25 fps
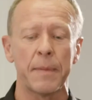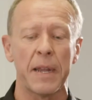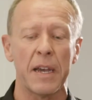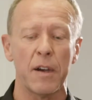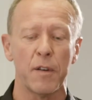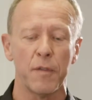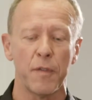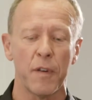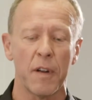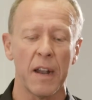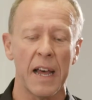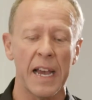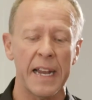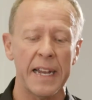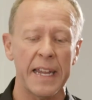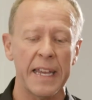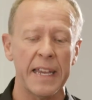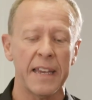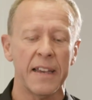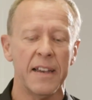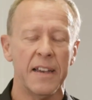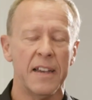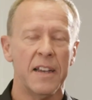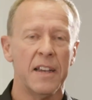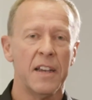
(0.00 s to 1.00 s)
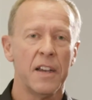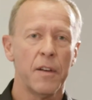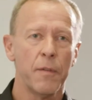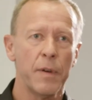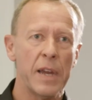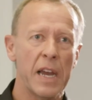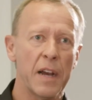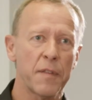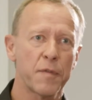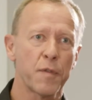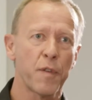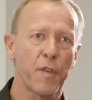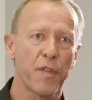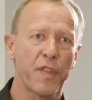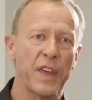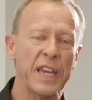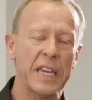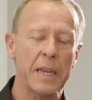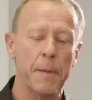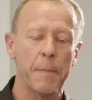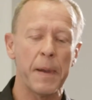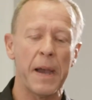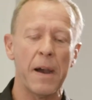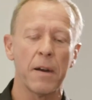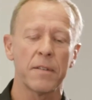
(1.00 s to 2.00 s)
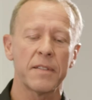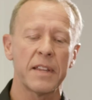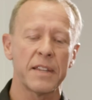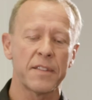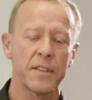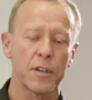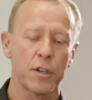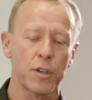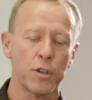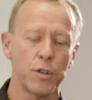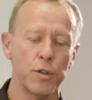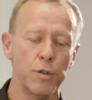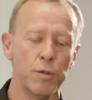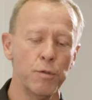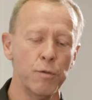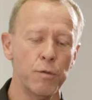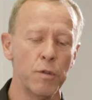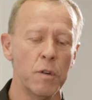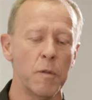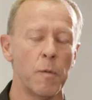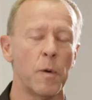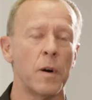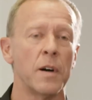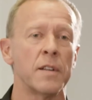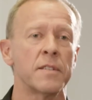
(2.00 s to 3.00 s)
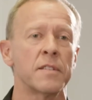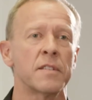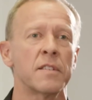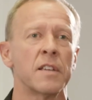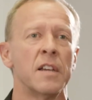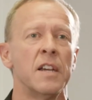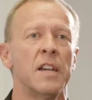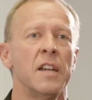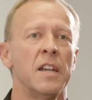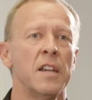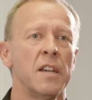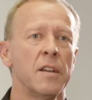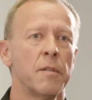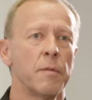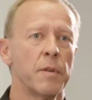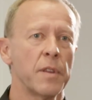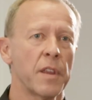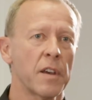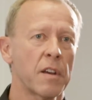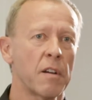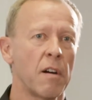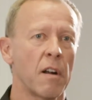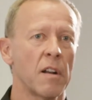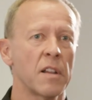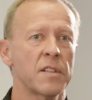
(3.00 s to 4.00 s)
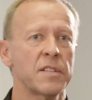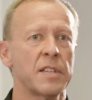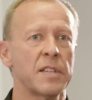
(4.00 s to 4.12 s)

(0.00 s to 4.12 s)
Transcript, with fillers: now for lighting, we have to think about that the cool ones with a color